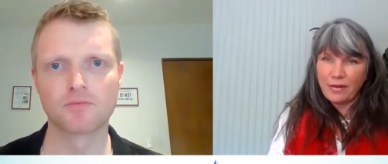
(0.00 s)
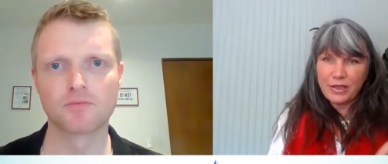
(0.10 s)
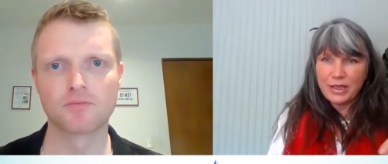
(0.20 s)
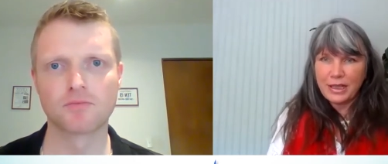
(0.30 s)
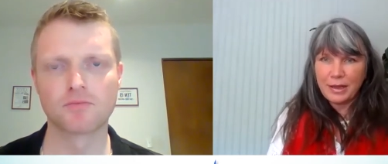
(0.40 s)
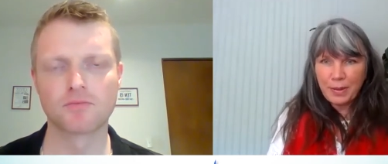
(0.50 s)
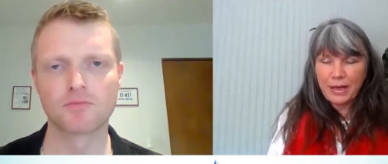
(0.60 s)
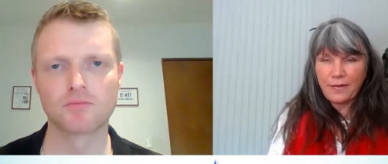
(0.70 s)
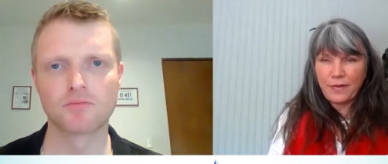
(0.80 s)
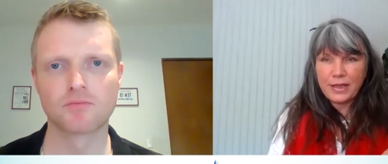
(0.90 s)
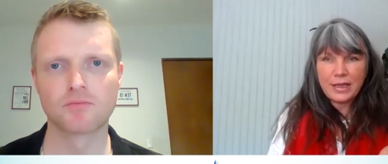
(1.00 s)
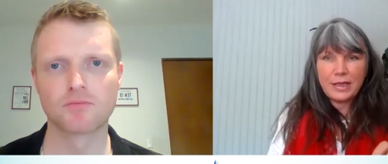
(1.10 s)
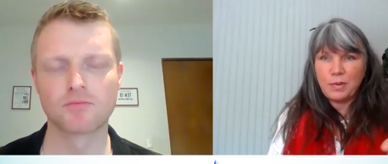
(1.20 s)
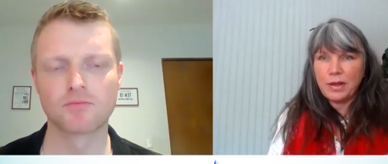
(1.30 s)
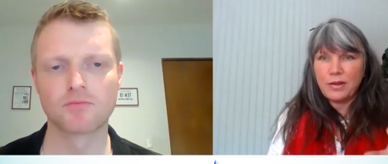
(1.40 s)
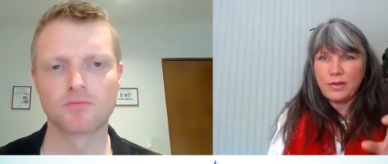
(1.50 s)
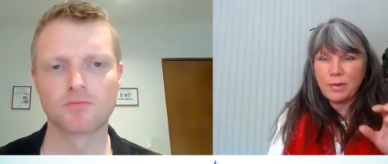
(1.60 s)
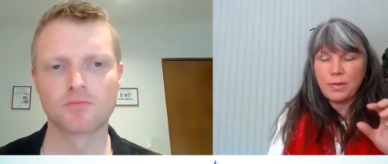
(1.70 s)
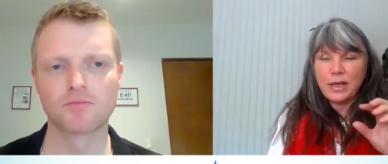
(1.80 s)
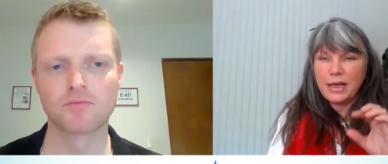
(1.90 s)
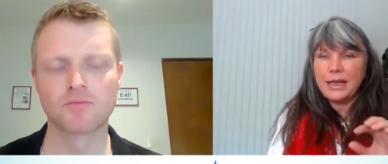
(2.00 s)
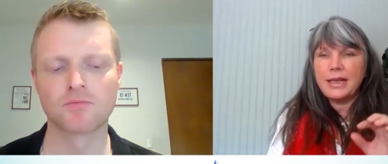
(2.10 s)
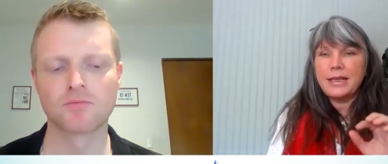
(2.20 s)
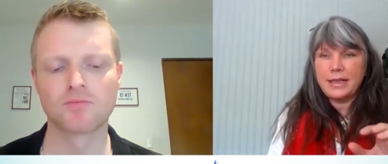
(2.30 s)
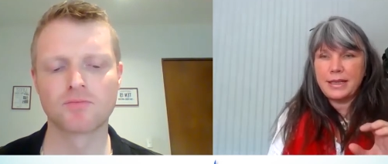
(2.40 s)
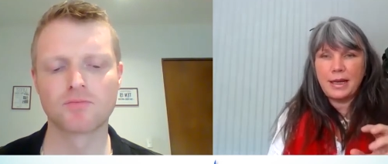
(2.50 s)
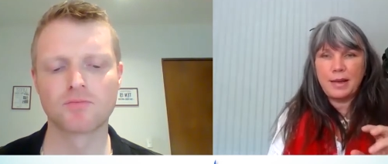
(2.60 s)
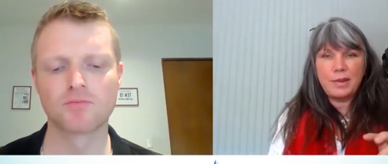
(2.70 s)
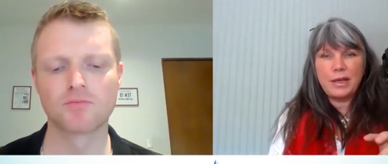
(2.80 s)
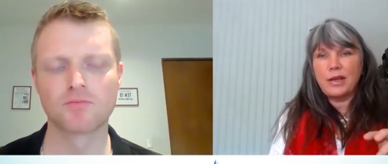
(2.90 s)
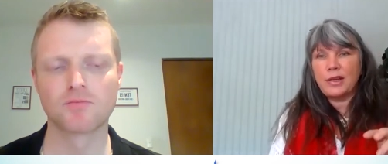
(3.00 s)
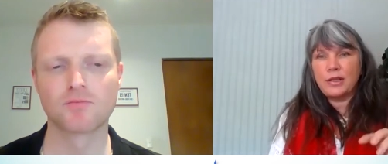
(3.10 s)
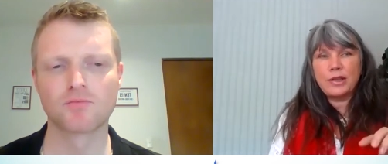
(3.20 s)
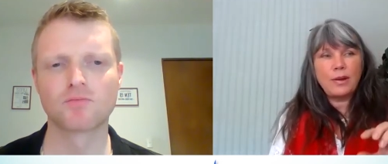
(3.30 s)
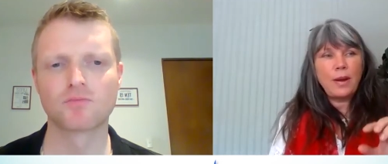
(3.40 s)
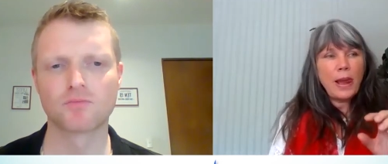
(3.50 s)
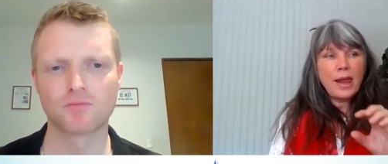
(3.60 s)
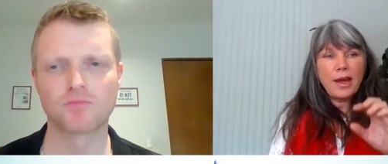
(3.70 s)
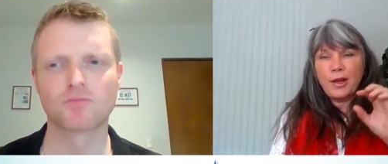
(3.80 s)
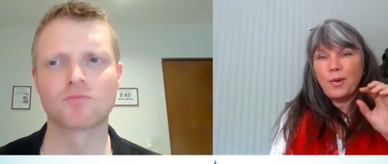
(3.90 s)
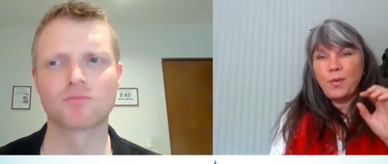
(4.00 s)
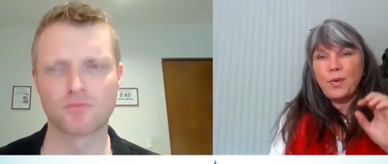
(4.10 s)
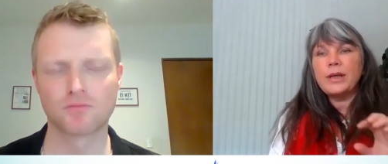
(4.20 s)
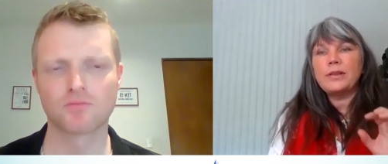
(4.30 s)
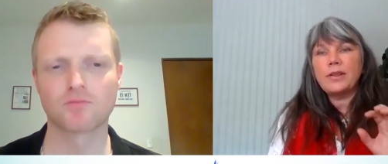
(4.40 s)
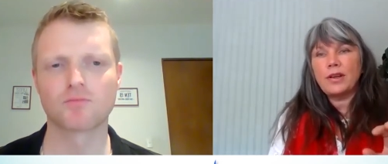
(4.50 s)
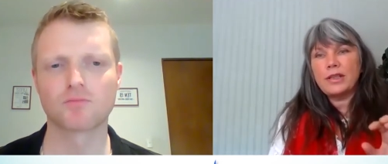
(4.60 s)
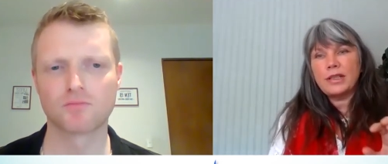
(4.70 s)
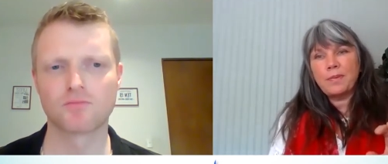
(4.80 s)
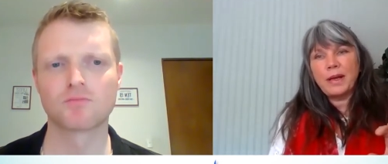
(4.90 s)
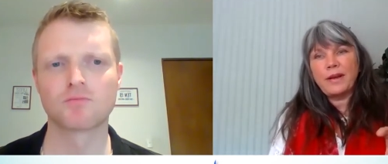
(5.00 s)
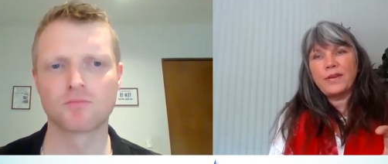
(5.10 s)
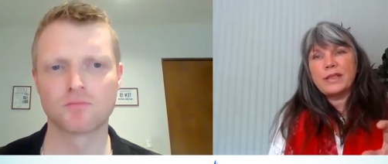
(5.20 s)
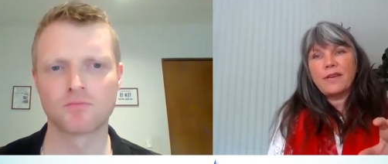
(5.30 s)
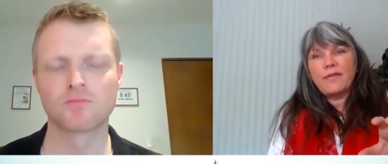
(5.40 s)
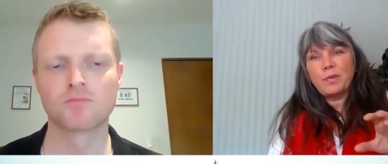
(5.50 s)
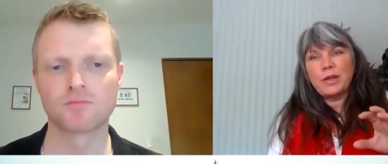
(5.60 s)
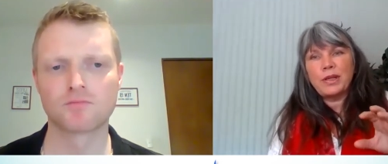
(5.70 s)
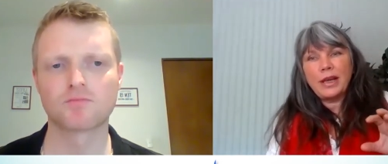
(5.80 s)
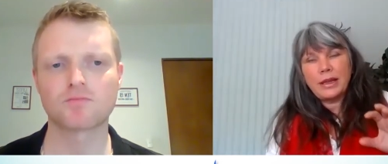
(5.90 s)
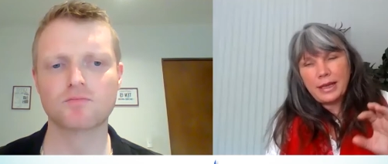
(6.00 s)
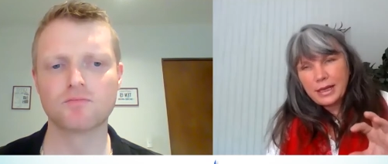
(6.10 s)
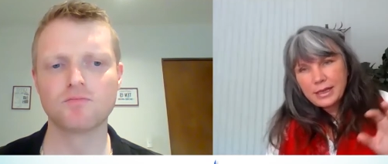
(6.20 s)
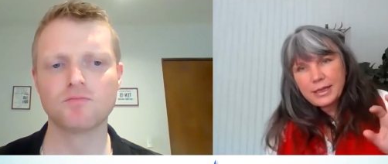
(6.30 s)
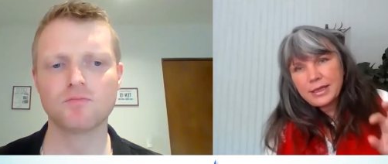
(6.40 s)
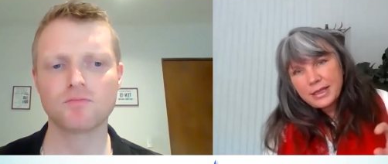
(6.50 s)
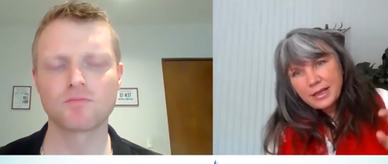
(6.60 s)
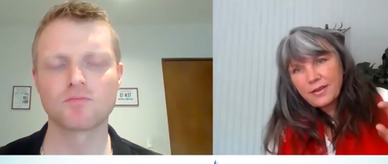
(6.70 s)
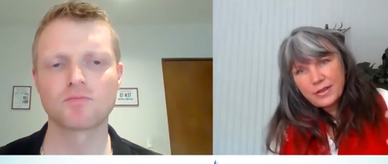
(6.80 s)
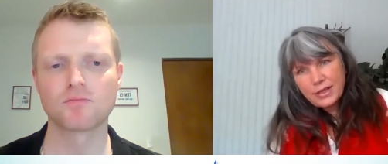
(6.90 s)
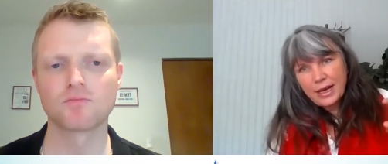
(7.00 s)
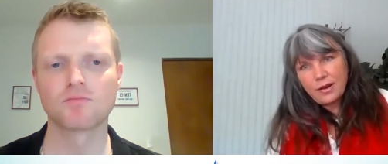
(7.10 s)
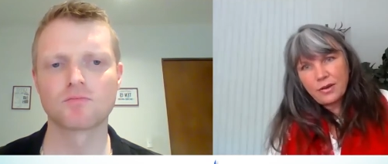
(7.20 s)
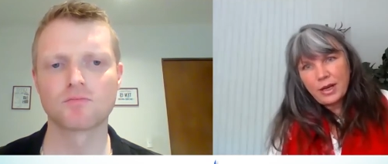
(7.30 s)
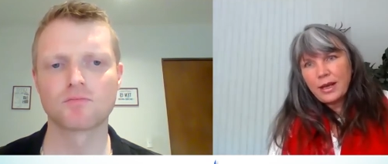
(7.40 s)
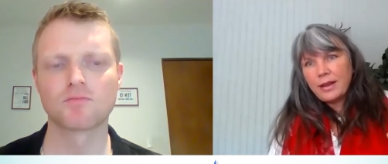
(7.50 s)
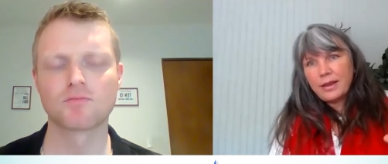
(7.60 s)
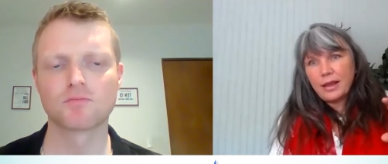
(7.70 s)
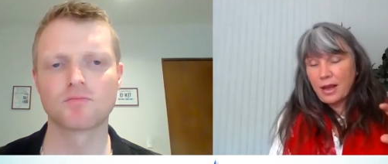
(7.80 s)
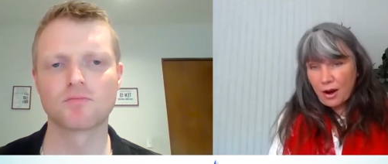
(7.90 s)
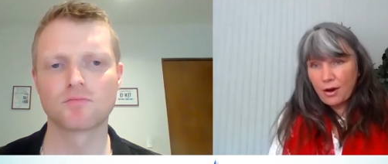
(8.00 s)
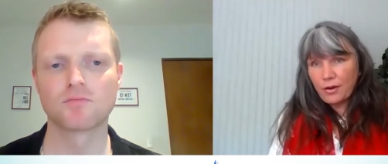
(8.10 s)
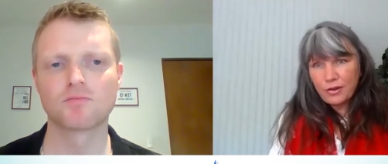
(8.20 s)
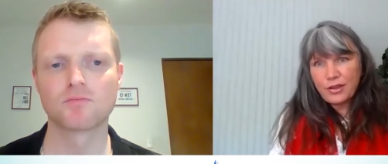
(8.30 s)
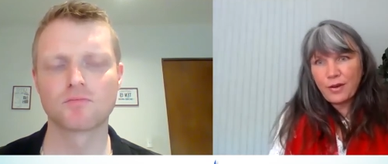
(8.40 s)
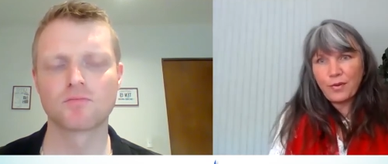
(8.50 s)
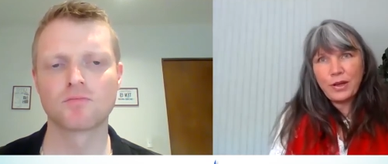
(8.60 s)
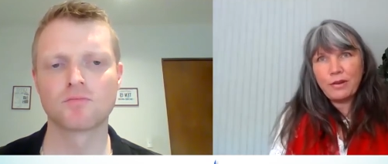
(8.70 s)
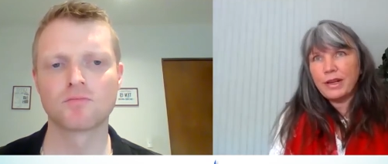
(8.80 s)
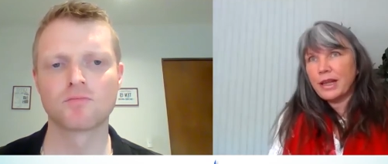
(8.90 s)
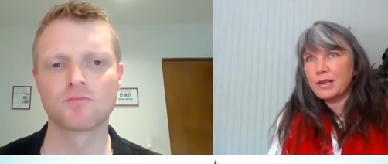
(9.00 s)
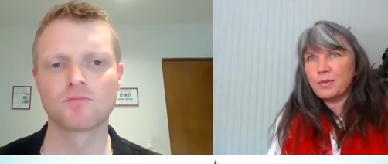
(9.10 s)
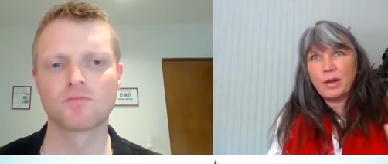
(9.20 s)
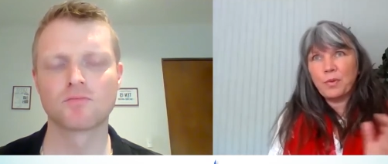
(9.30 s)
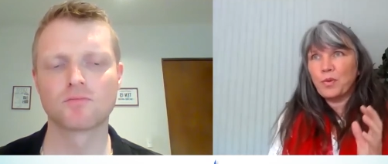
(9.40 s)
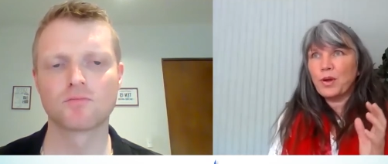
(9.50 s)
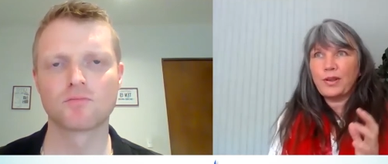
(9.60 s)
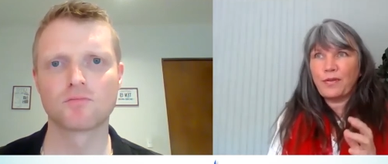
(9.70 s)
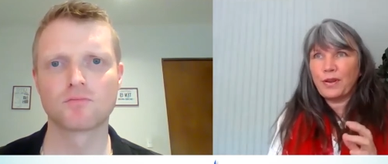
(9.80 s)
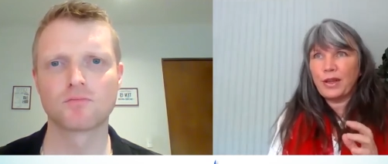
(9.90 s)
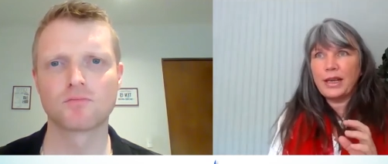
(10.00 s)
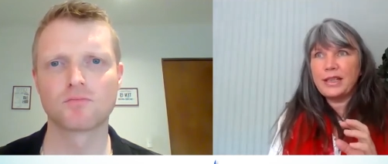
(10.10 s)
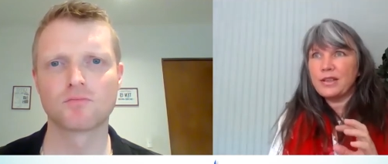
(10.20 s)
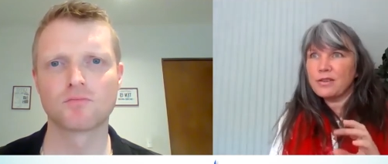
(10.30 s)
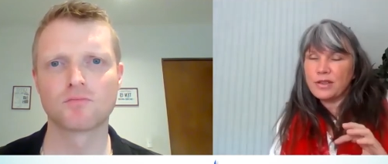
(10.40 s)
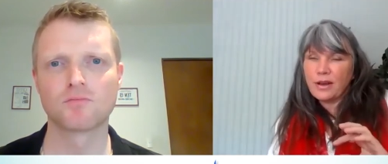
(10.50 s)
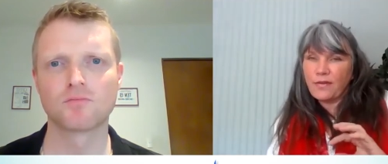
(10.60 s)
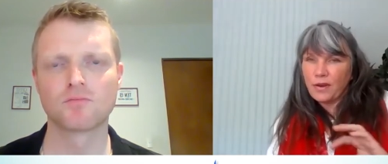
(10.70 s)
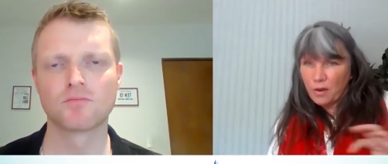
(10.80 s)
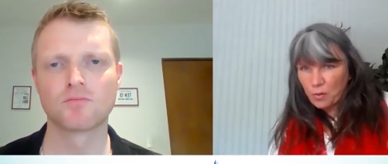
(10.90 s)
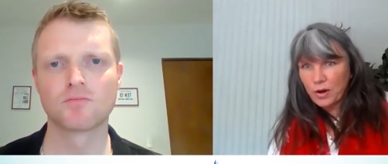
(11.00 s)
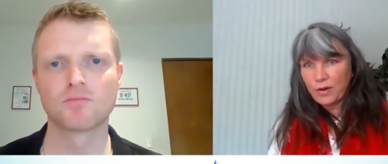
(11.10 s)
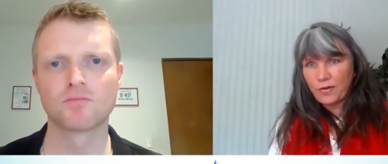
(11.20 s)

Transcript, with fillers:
Speaker 1: seeing the benefits, that's why there's so many easy steps that you can do that you will notice the benefits of. And when you get the easy stuff down, then the harder stuff, when you realize, well, it worked for the easier stuff, it'll work